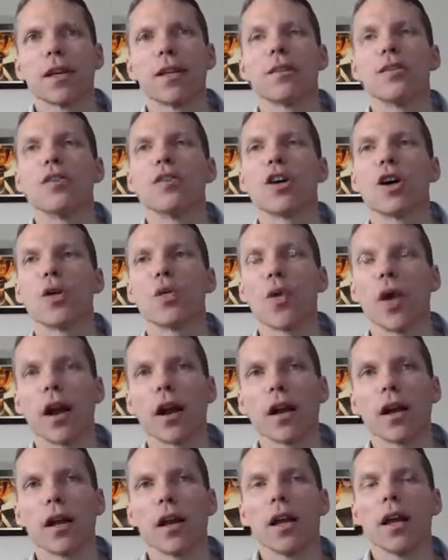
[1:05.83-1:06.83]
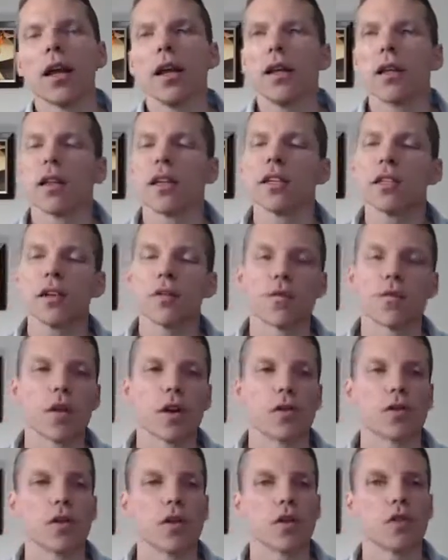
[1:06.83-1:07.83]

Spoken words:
Nowhere. Listen, folks,